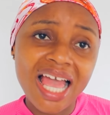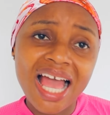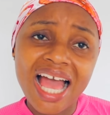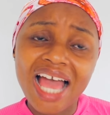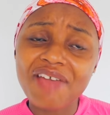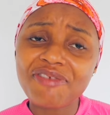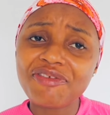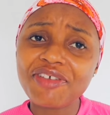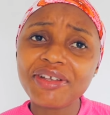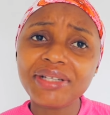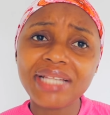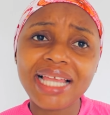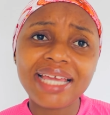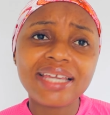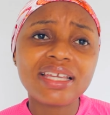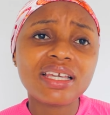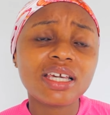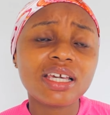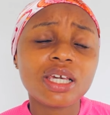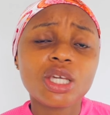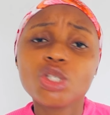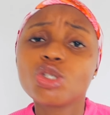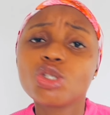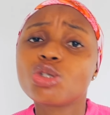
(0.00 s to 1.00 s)
I feel
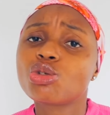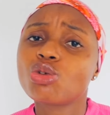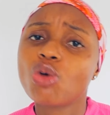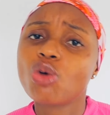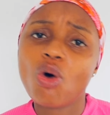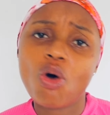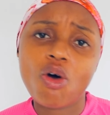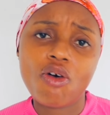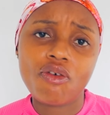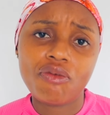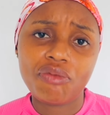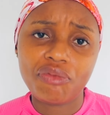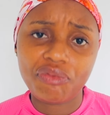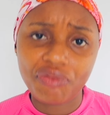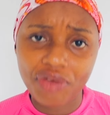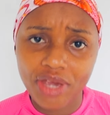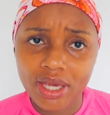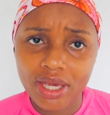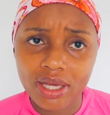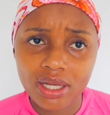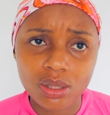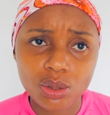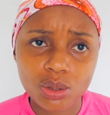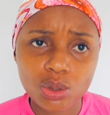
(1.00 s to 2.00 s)
like it's so
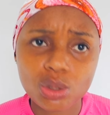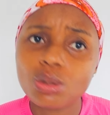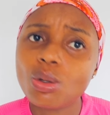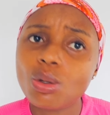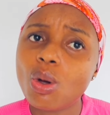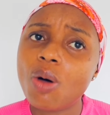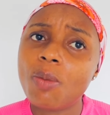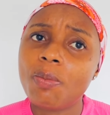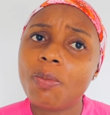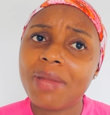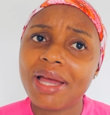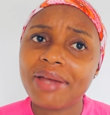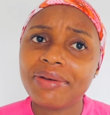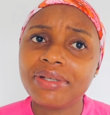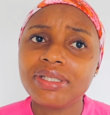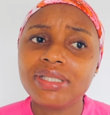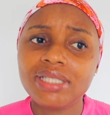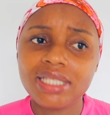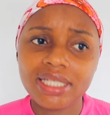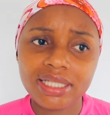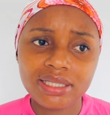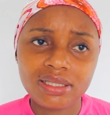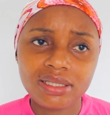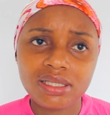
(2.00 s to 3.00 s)
unfair to unmarried
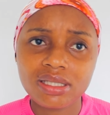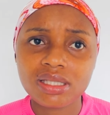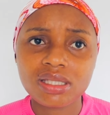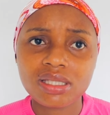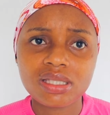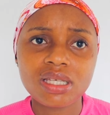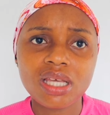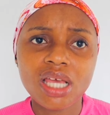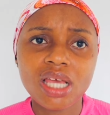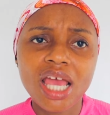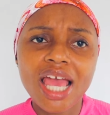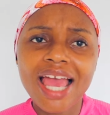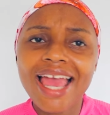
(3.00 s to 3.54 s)
ladies.